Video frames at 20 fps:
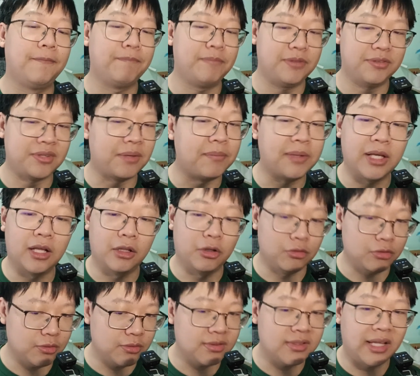something
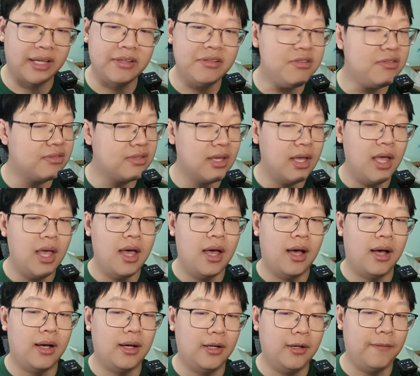along those lines.
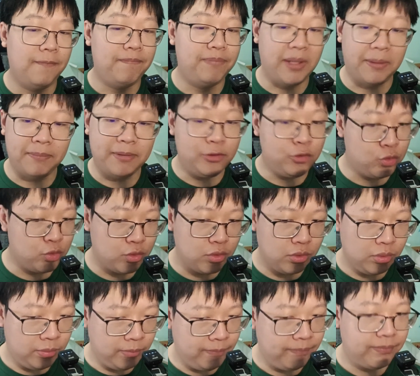Number
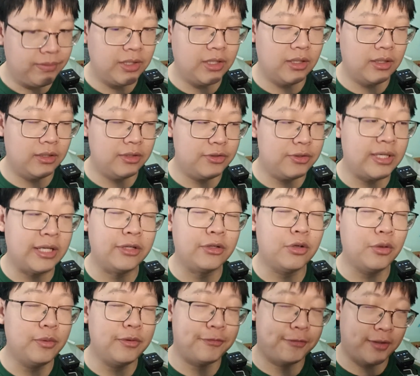2, you can
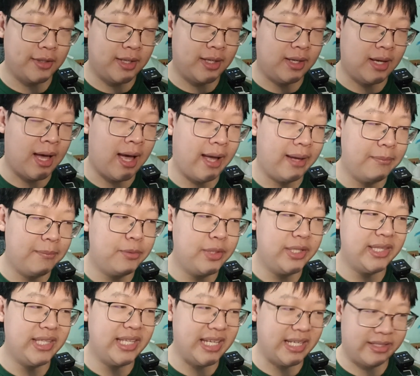go with the
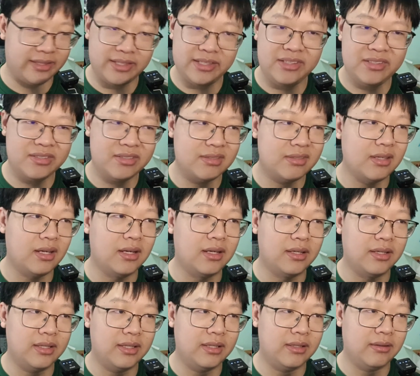hybrid Ignis
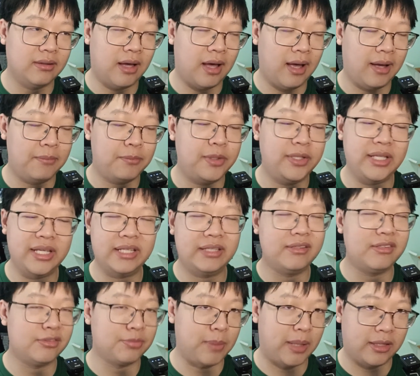
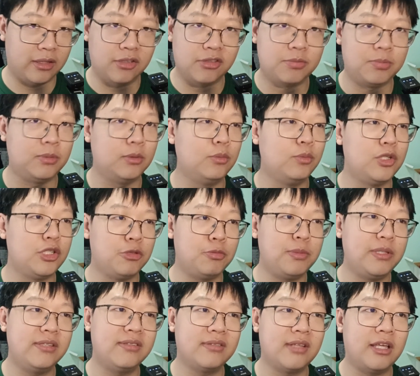Magnus build, which
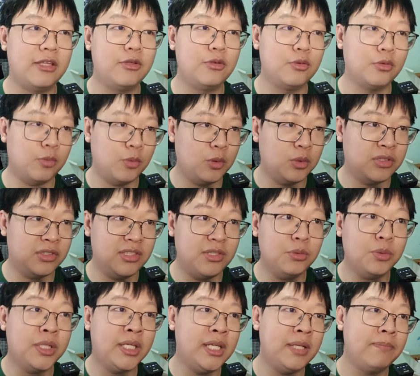means that you will
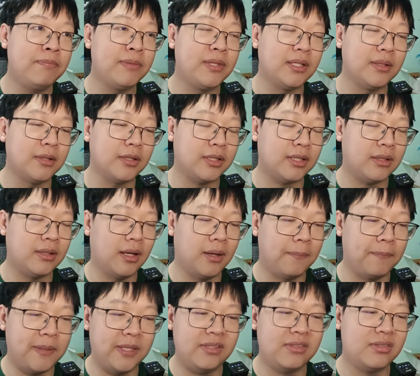still keep the
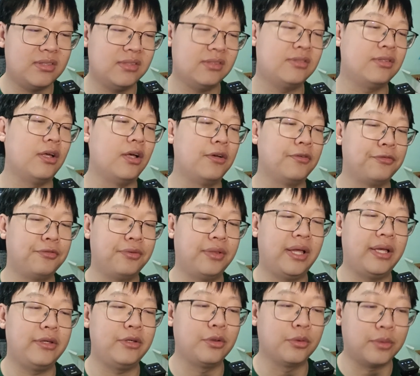pieces of
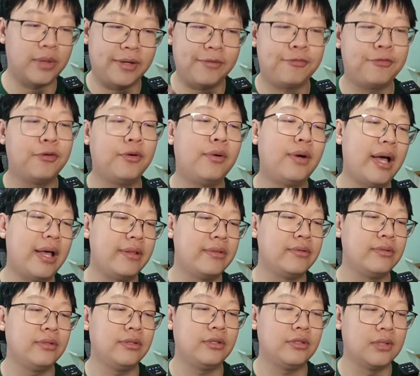like your Grade 4
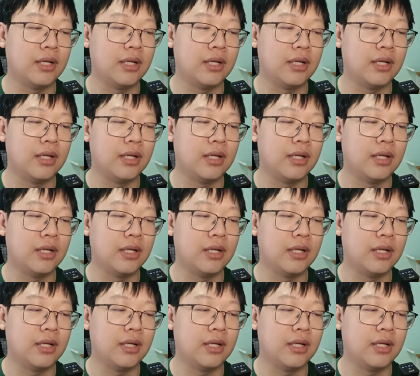and